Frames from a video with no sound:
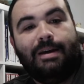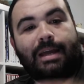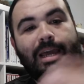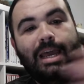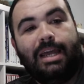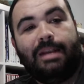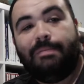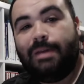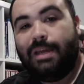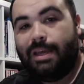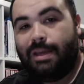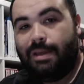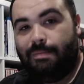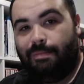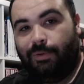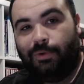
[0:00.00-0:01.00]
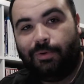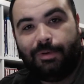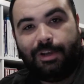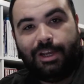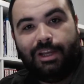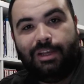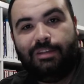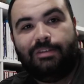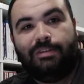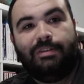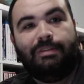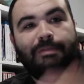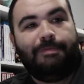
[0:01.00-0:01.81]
anime, Blu-rays,